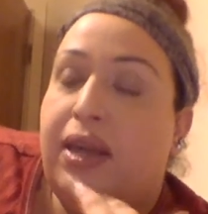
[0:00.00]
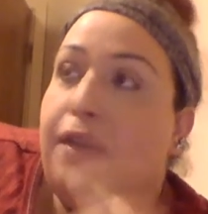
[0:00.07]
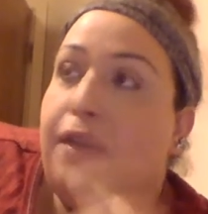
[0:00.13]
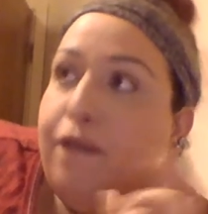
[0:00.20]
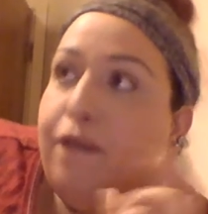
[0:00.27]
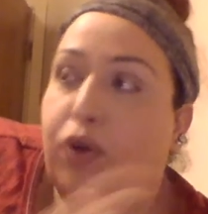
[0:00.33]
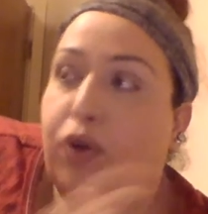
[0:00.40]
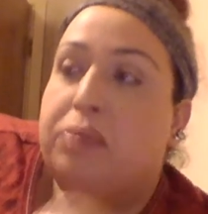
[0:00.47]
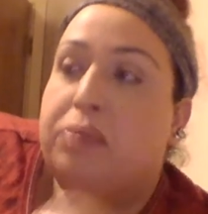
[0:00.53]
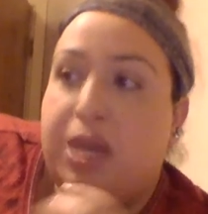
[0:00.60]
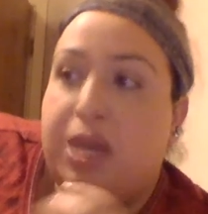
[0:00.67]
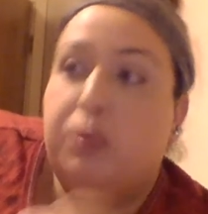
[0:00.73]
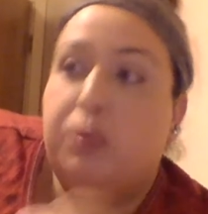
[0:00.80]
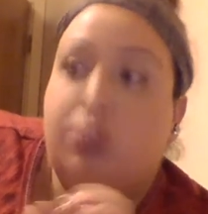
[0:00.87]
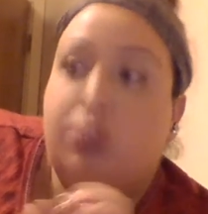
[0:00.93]
For me,
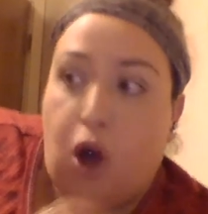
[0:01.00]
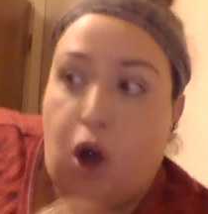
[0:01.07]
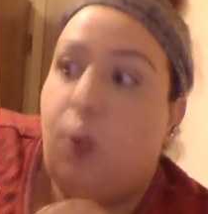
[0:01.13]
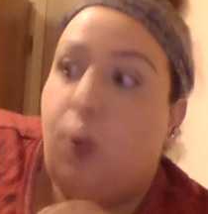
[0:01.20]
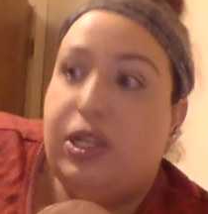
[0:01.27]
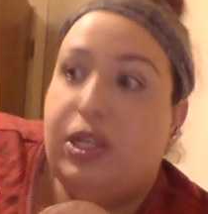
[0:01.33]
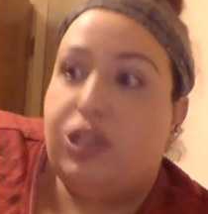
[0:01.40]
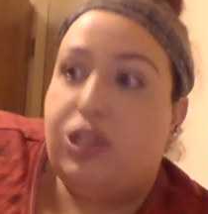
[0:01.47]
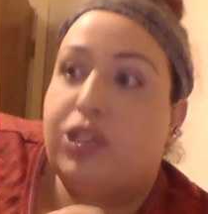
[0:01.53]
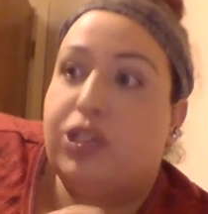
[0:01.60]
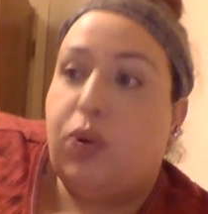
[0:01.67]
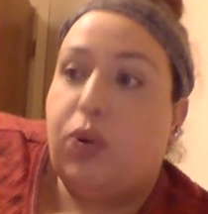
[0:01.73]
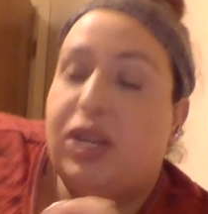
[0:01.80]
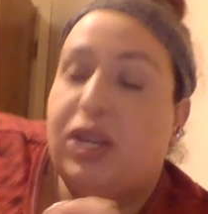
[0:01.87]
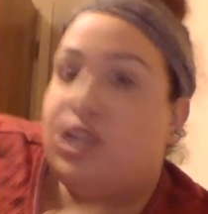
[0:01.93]
it was always just a
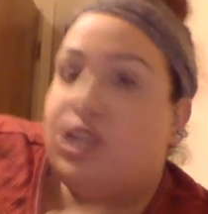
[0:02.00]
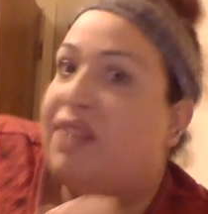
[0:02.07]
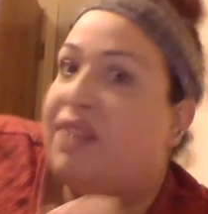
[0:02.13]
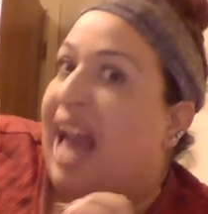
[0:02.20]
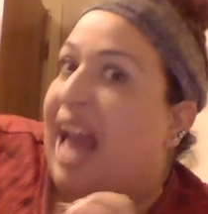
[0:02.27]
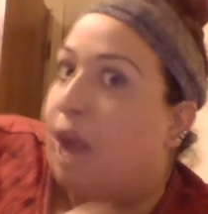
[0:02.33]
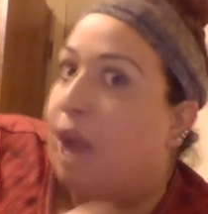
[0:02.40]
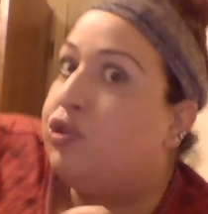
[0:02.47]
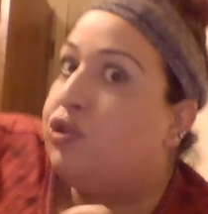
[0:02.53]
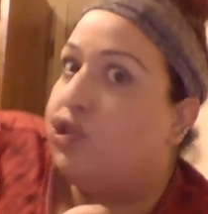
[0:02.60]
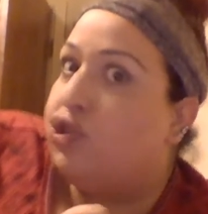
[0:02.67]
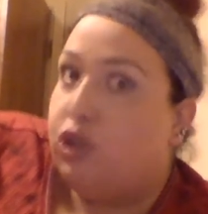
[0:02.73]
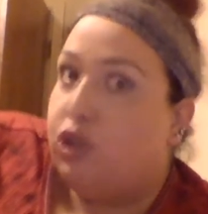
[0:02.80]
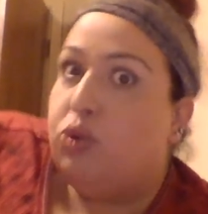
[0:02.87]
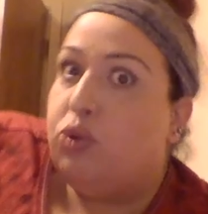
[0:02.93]
question of how
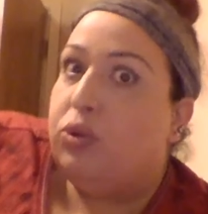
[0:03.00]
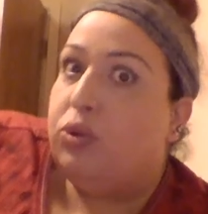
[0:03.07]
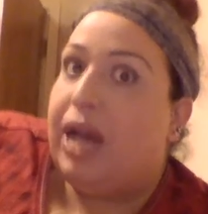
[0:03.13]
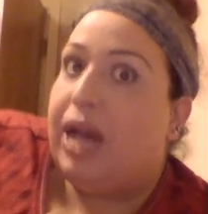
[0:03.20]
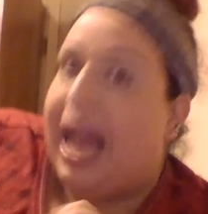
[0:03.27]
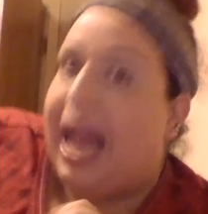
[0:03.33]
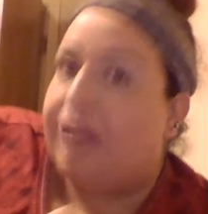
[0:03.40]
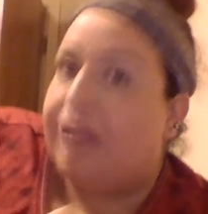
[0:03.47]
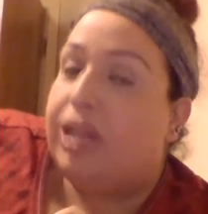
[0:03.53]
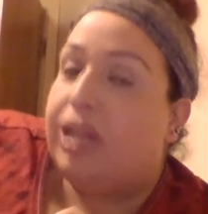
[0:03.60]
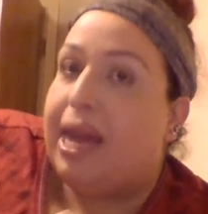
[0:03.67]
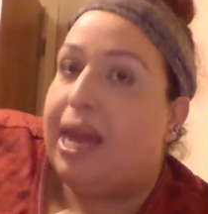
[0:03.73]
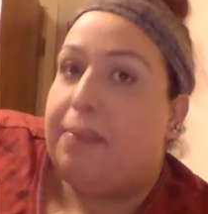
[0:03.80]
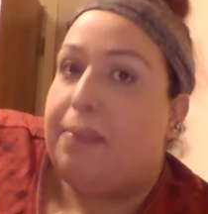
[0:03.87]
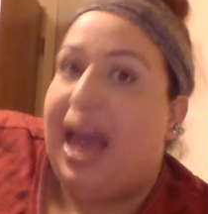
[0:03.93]
soon I could
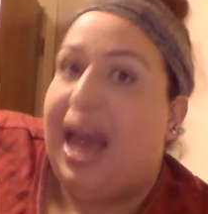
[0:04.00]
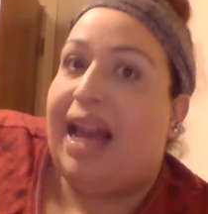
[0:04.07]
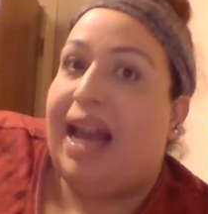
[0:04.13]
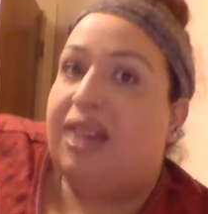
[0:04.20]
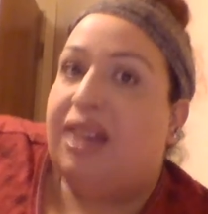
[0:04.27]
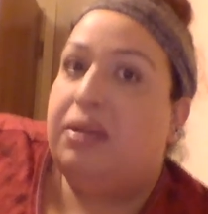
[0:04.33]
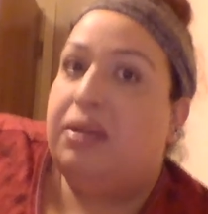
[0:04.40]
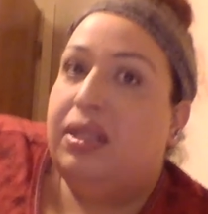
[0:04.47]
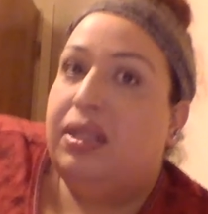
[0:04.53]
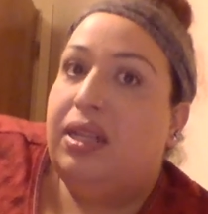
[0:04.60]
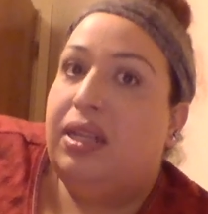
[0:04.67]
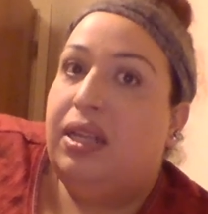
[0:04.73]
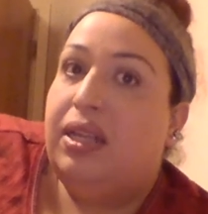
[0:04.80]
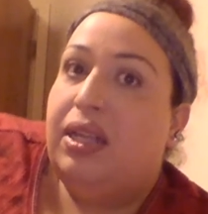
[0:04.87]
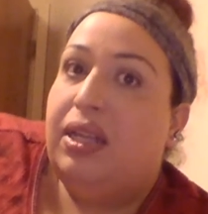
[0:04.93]
get back
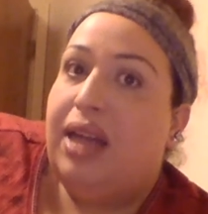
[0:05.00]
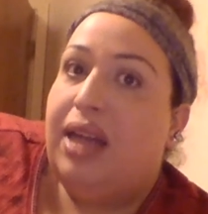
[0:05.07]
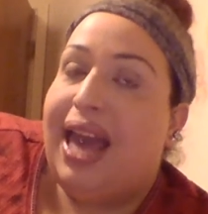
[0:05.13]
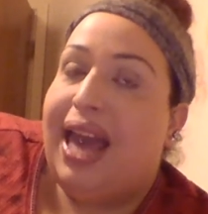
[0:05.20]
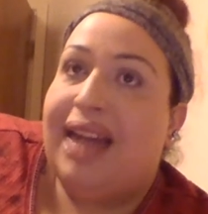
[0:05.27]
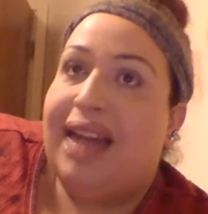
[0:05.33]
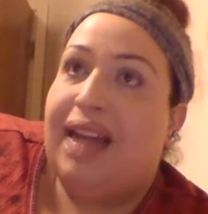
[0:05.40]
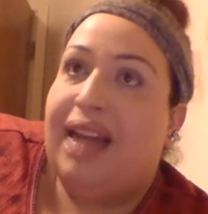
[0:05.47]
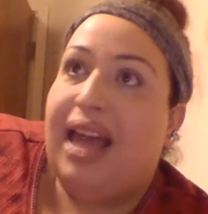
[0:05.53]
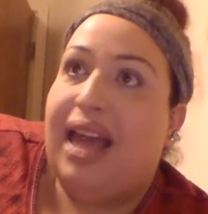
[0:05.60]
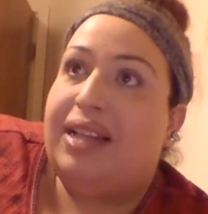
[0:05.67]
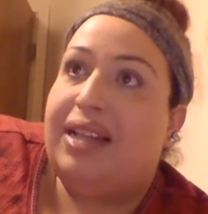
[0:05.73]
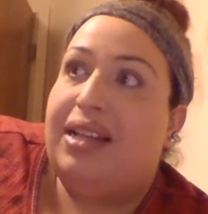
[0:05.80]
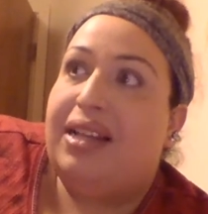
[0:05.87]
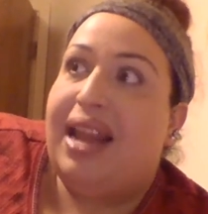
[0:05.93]
and
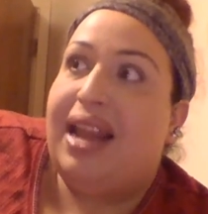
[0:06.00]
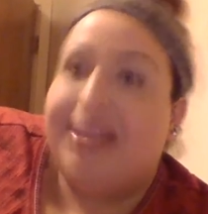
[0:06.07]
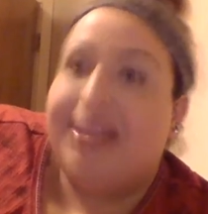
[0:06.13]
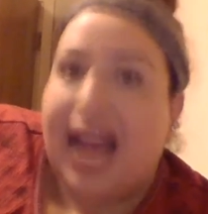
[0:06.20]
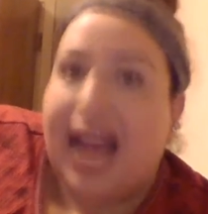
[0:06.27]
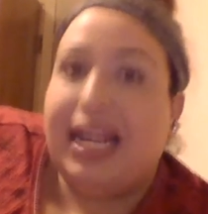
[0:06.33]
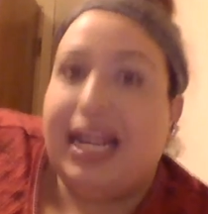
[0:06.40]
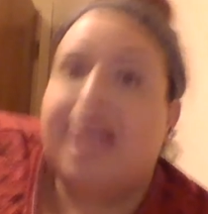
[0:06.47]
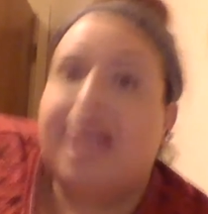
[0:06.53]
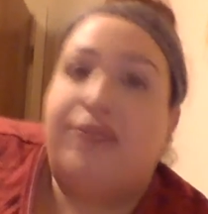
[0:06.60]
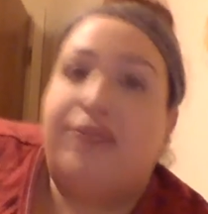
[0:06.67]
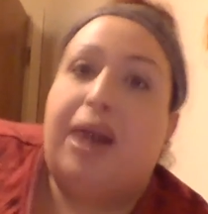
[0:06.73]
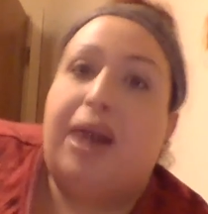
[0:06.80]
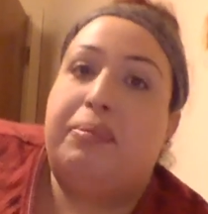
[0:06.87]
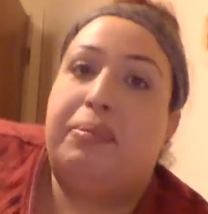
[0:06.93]
and and not give
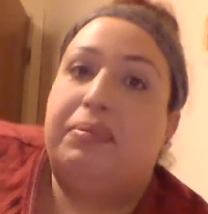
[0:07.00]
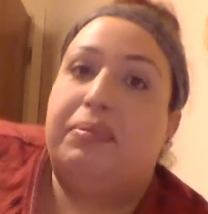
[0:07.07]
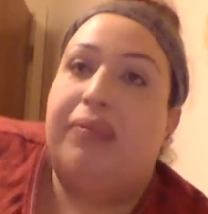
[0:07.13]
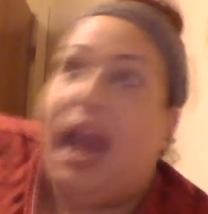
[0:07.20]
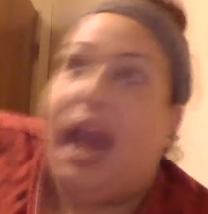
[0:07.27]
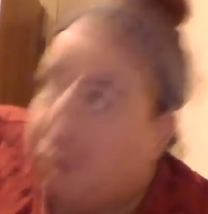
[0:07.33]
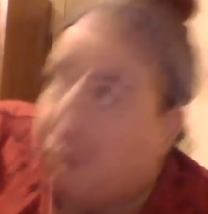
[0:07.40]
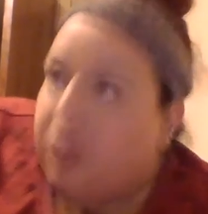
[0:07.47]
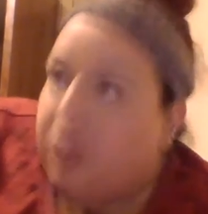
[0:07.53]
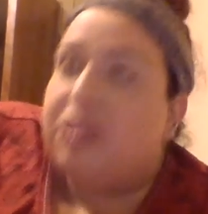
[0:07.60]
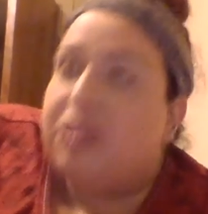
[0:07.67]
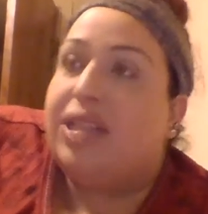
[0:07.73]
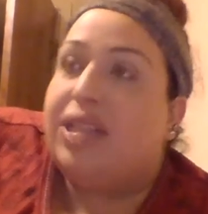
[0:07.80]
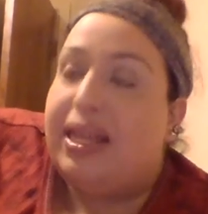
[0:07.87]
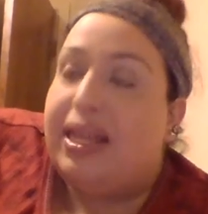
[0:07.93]
up. I will say